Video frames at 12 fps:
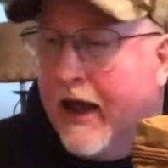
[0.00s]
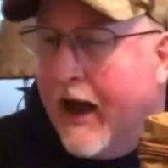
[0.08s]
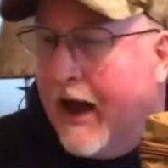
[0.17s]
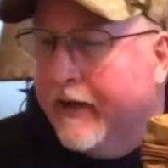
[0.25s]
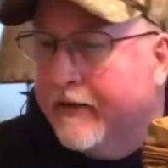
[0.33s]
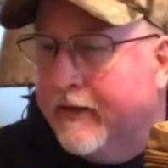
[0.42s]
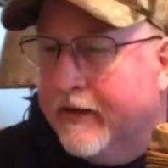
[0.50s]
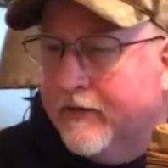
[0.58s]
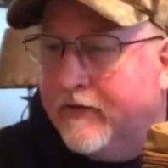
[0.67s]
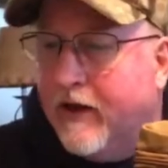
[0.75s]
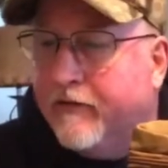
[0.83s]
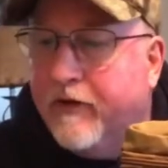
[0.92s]
on the
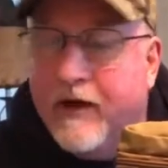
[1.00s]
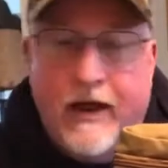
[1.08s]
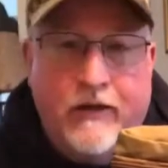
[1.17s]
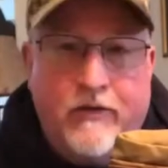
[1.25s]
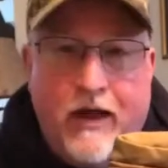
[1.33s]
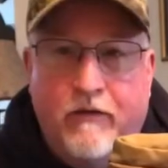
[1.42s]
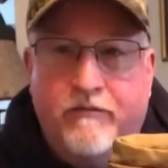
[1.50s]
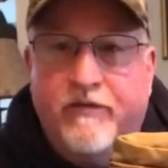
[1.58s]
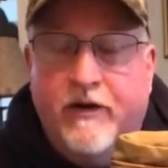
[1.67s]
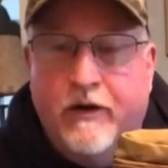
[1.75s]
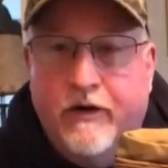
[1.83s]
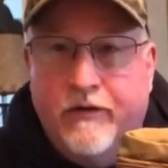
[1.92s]

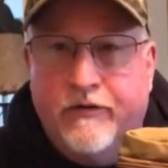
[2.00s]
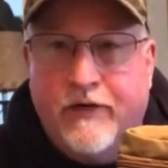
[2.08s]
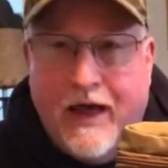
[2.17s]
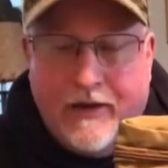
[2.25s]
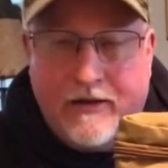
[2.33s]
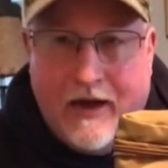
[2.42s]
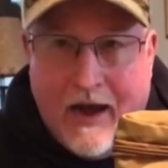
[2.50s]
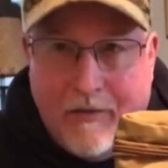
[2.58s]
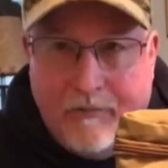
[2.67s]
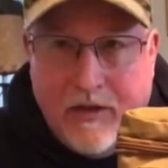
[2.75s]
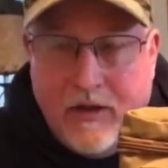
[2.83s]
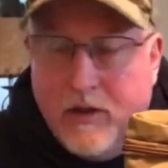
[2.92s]

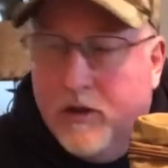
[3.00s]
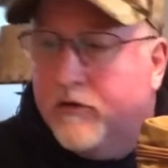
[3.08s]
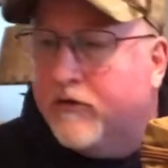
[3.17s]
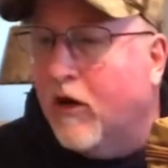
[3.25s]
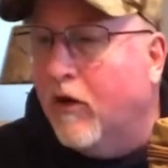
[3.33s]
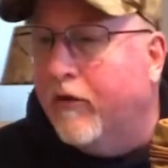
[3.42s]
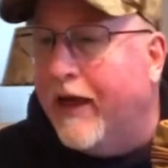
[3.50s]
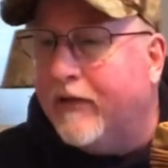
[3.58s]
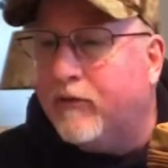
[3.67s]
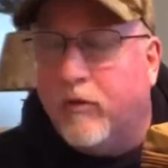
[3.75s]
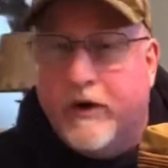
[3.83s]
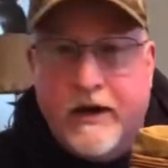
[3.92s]
selfrelianceoutfitters.com. So
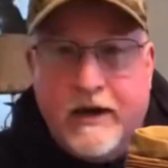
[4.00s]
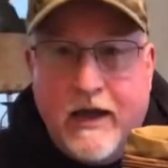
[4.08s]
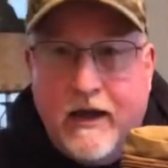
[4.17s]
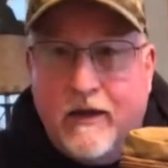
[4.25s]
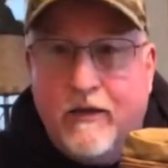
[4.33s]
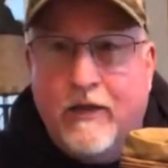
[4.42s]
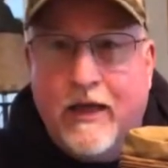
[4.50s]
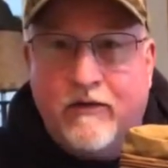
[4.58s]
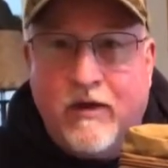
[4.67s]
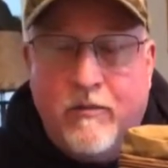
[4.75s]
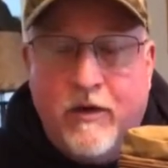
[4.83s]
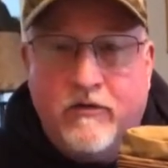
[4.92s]
that's where you get it.
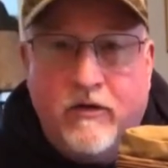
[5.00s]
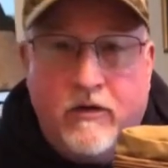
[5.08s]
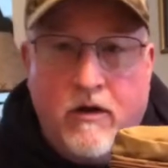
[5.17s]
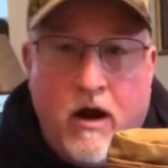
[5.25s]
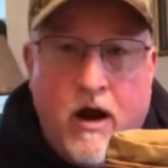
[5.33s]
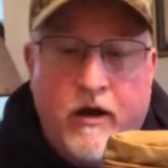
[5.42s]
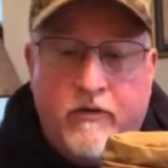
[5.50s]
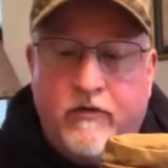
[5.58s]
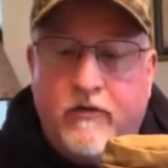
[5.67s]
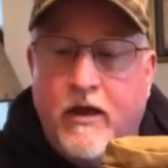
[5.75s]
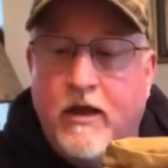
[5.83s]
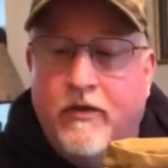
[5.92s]
That's how much it
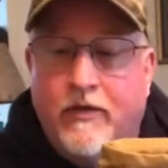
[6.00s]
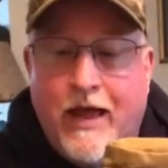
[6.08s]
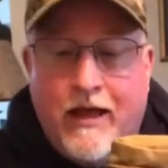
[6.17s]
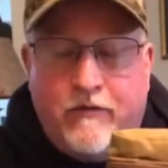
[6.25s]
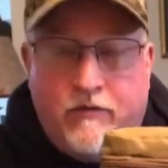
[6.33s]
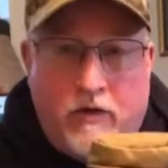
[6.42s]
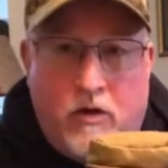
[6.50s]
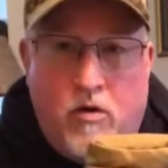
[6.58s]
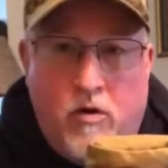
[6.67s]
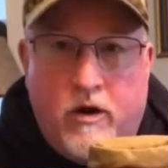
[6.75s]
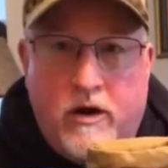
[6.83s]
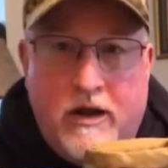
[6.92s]
costs. That's the
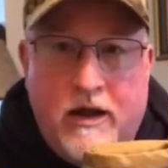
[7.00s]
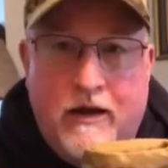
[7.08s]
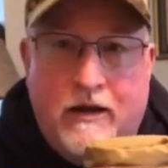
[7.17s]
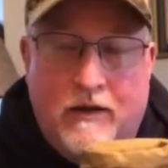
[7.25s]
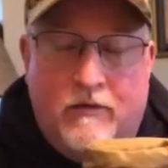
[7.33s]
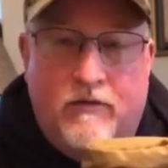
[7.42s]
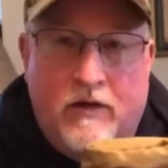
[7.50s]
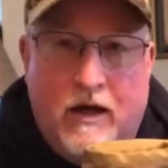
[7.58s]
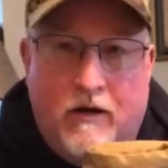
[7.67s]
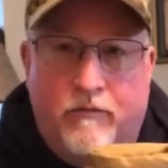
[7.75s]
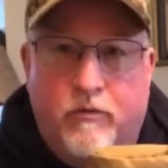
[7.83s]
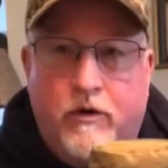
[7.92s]
core kit
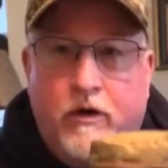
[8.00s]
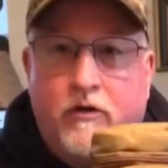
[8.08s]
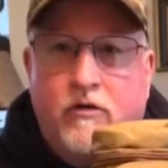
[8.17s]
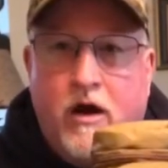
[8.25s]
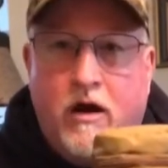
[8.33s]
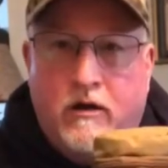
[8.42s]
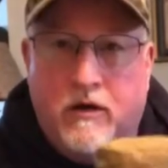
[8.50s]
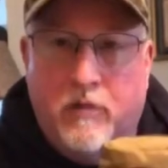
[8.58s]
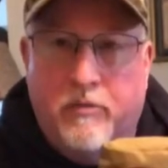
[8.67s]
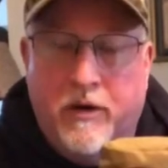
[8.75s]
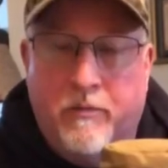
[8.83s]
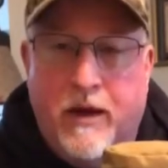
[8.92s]
itself. We're going to talk a
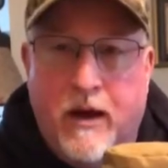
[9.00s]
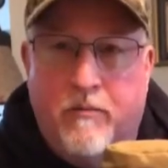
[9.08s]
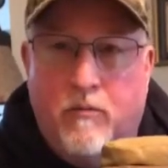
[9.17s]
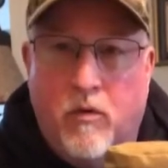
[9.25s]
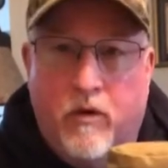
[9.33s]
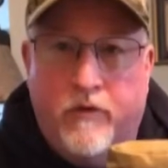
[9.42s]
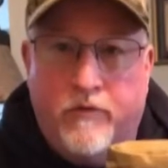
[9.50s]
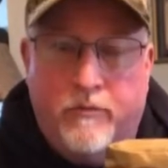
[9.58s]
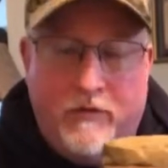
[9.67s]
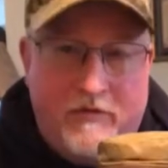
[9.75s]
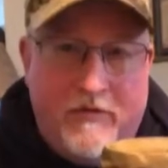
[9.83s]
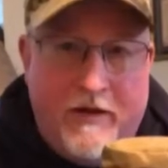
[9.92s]
little bit about more
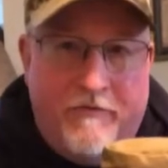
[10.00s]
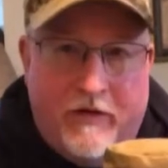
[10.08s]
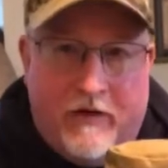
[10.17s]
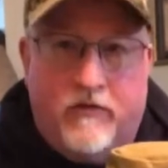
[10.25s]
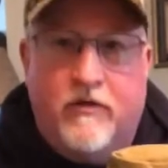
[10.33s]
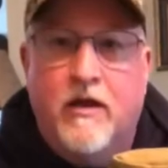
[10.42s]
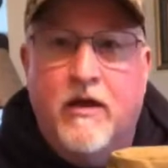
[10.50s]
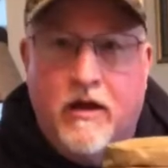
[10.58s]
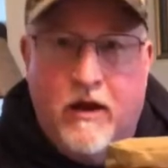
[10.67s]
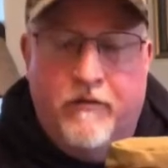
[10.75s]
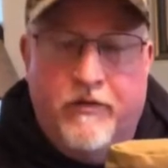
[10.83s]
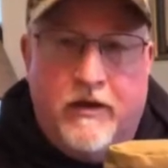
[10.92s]
specifics
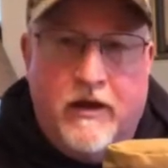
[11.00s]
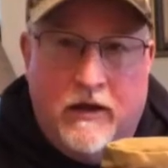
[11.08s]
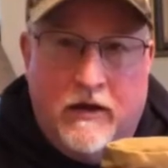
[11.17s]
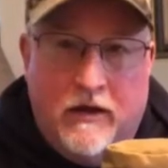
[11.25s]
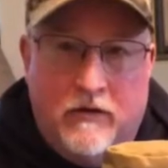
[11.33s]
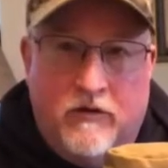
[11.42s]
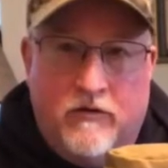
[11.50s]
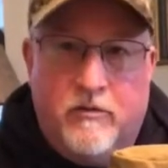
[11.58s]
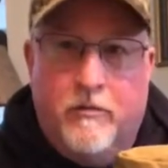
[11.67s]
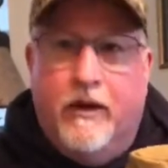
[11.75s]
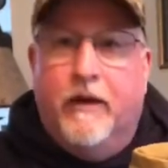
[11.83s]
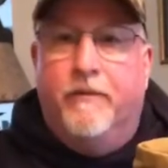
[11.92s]
of the kit in just
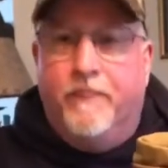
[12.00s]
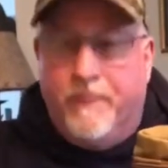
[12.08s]
a minute.